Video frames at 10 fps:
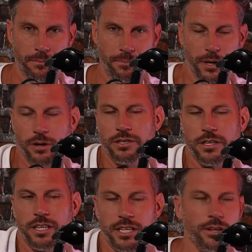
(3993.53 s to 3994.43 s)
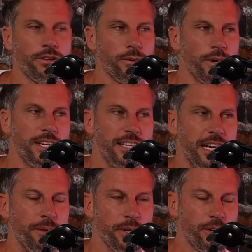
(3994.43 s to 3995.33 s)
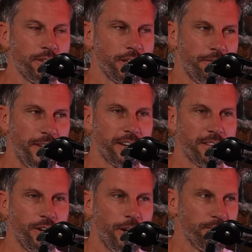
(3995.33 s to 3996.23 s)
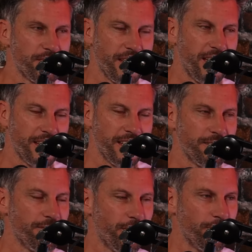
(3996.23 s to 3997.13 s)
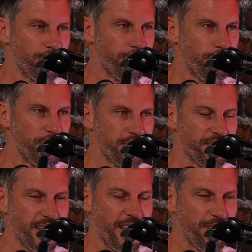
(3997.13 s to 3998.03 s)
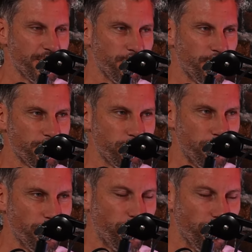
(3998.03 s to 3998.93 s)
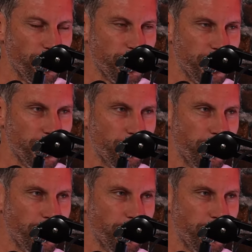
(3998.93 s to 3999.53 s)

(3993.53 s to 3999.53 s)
because of the deal that we did, and because of the fact that I'm staying as involved with the business now as I was before the deal,